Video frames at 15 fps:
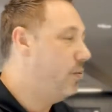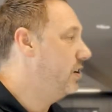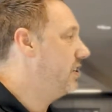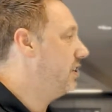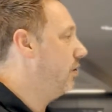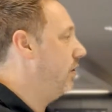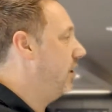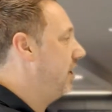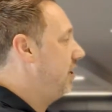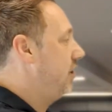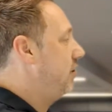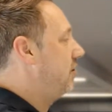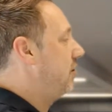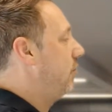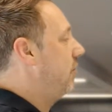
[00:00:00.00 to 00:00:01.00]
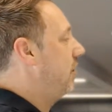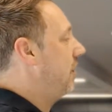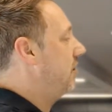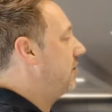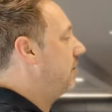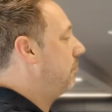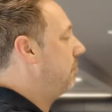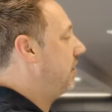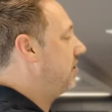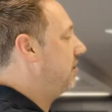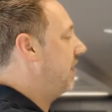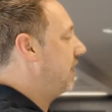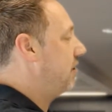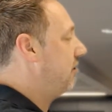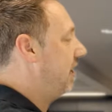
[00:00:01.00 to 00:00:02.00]
you still learn some things and
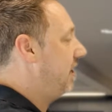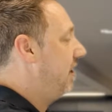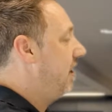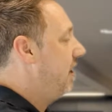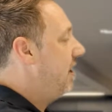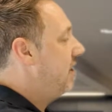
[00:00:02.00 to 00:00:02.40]
get trained.